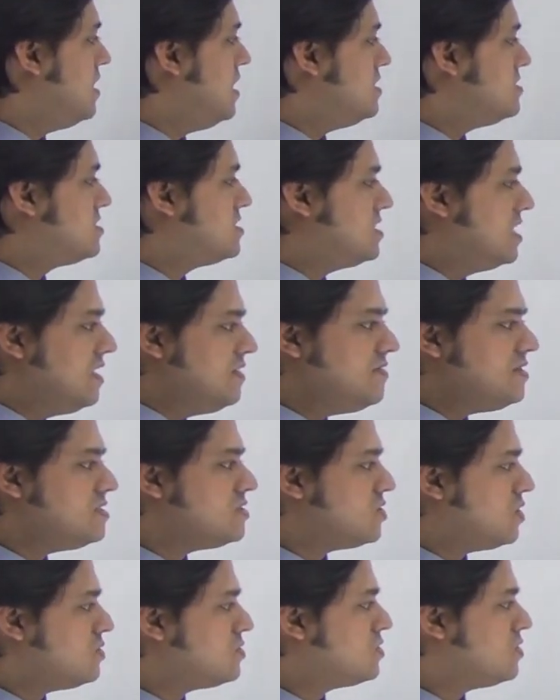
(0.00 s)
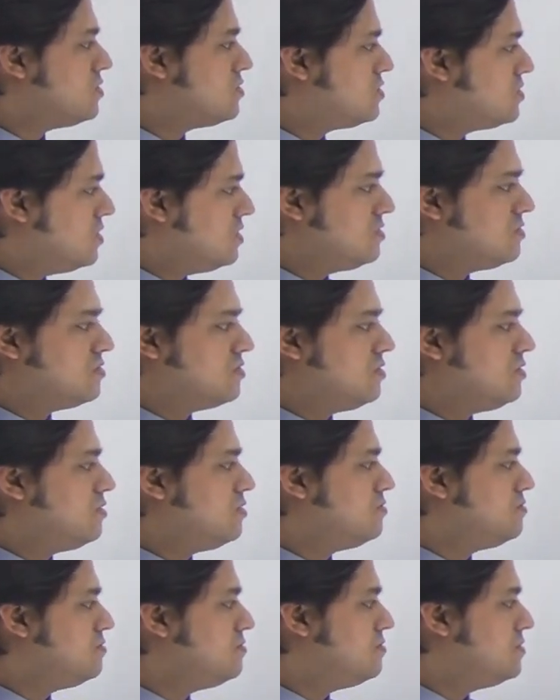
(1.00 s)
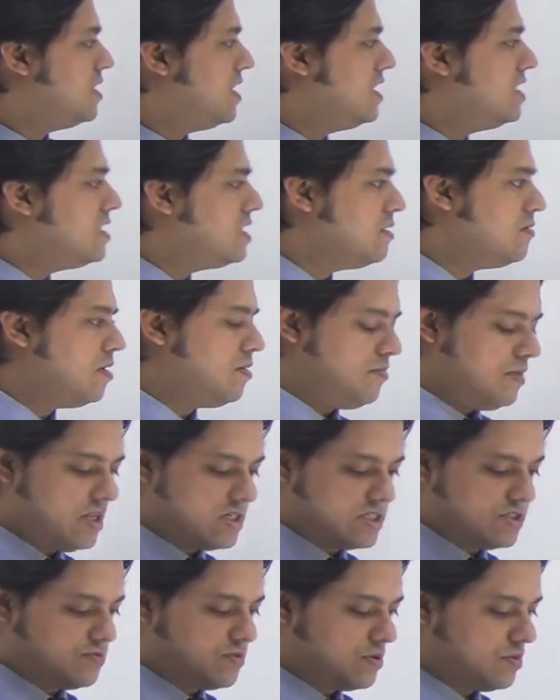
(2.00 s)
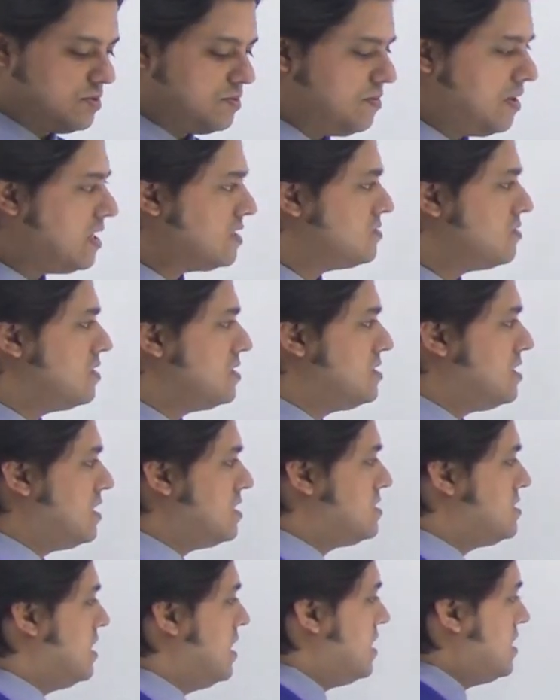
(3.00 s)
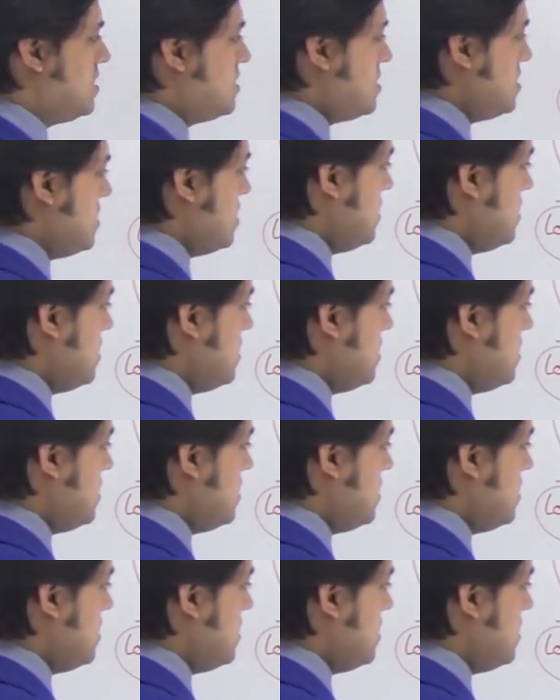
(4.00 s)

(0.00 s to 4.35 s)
And Steven Johnson syndrome, erythema multiforme major, as I said,